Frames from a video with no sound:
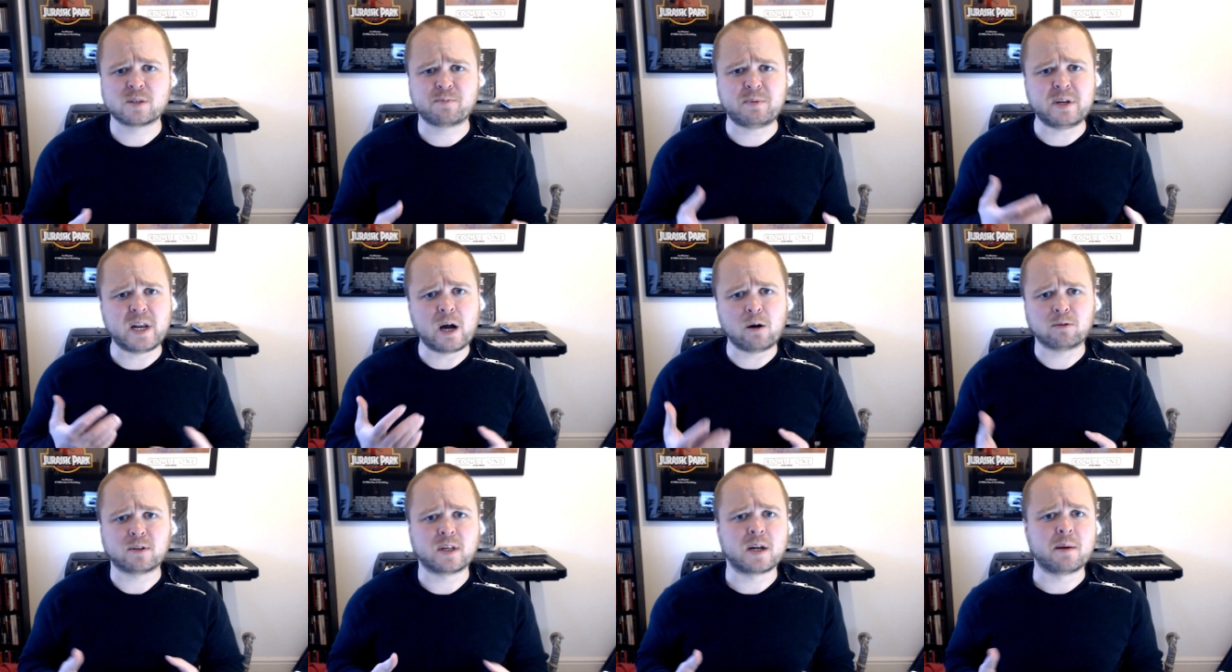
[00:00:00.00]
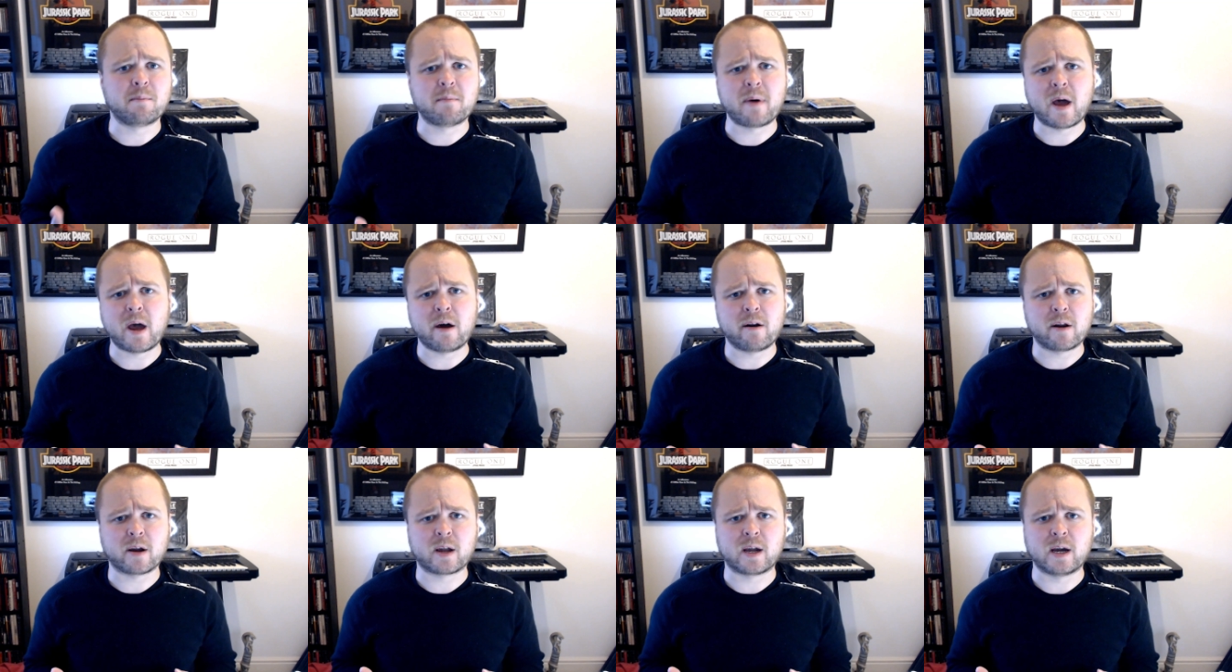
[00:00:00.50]
out in
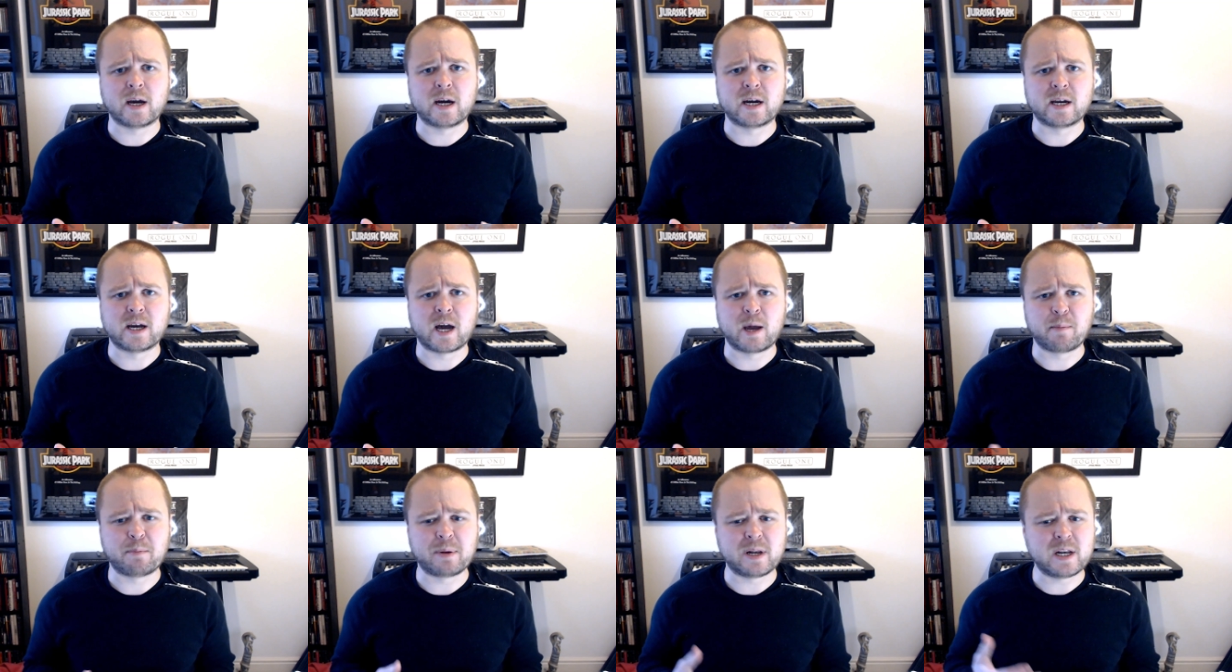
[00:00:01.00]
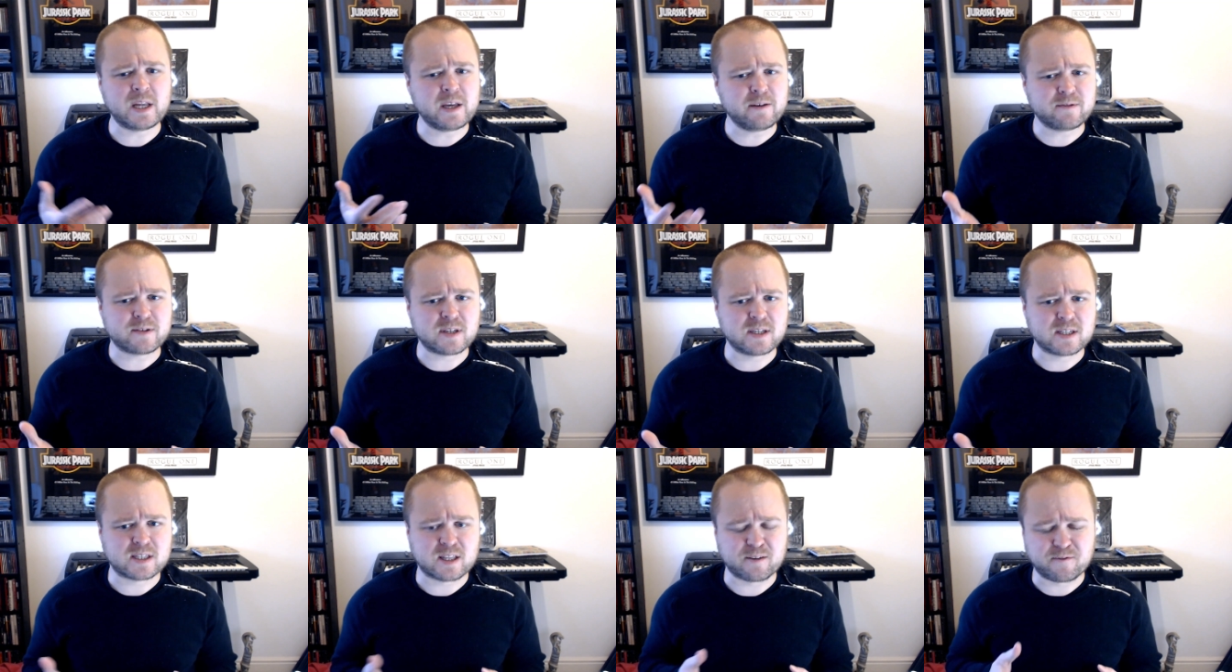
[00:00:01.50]
America, I believe,
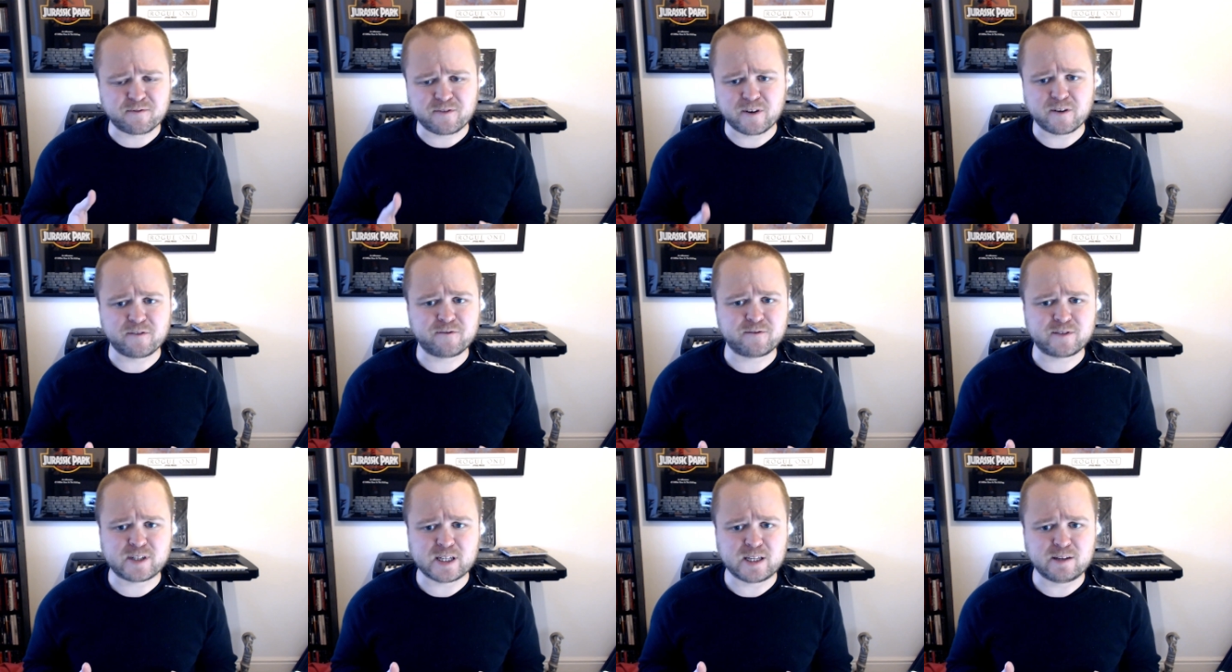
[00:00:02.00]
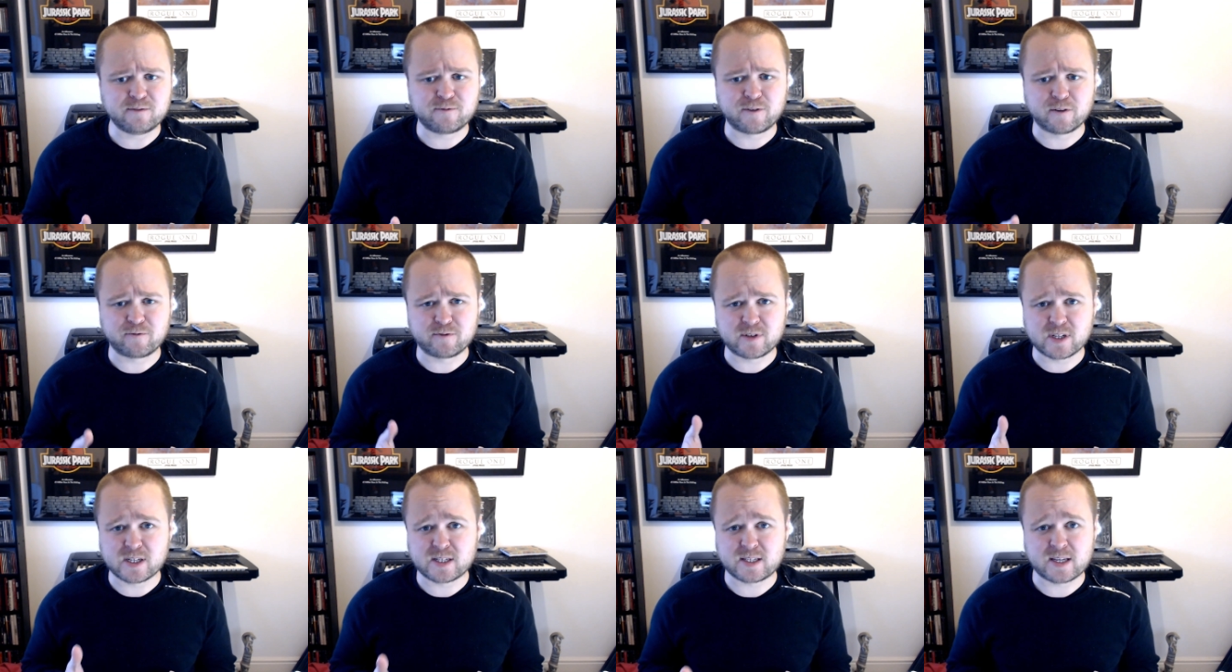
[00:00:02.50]
since the 15th of
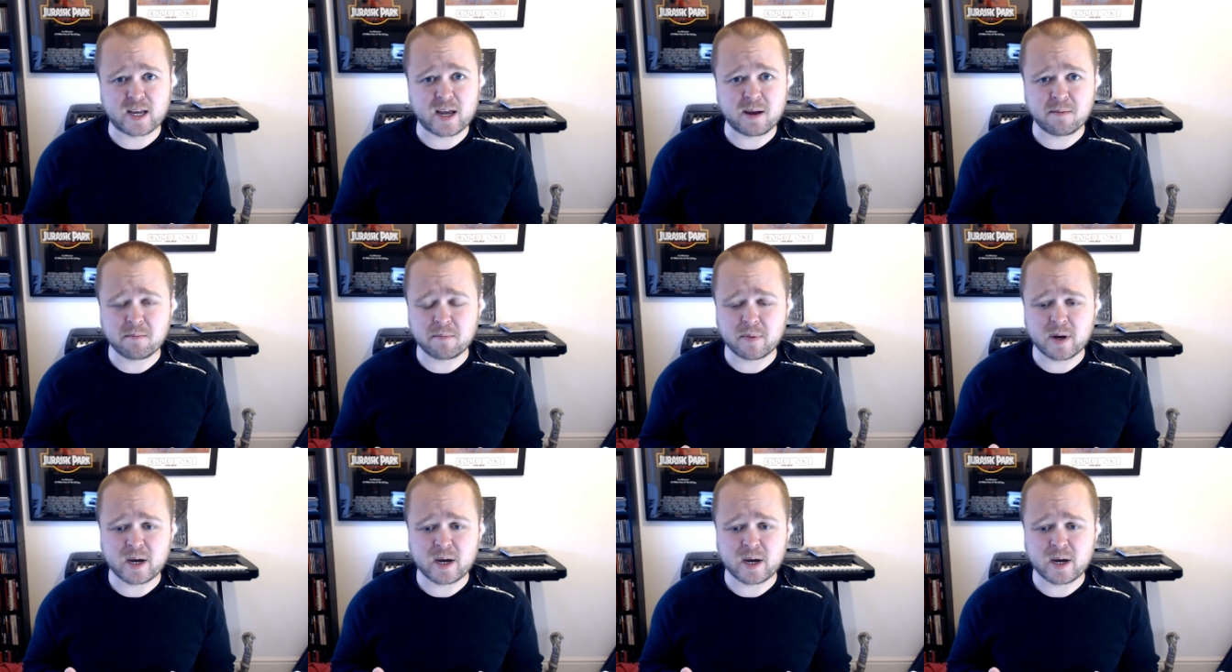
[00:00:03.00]
December,